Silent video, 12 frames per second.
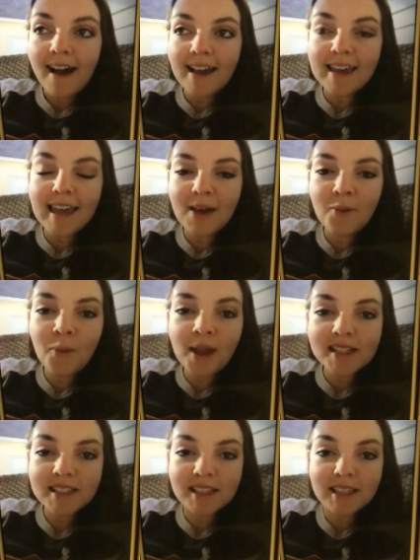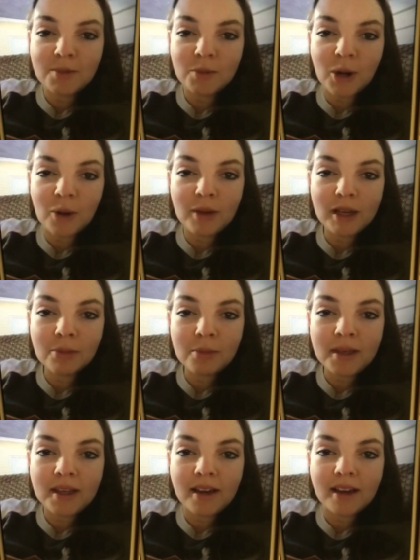can't wait to keep going,
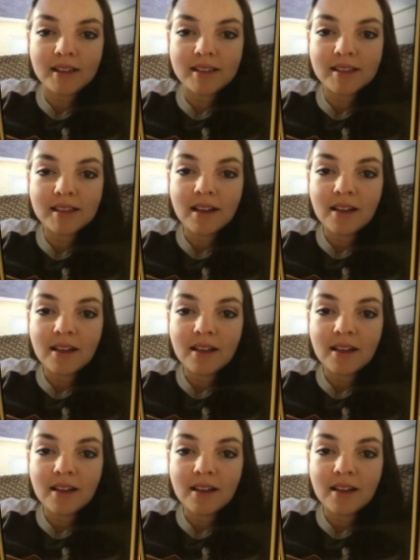because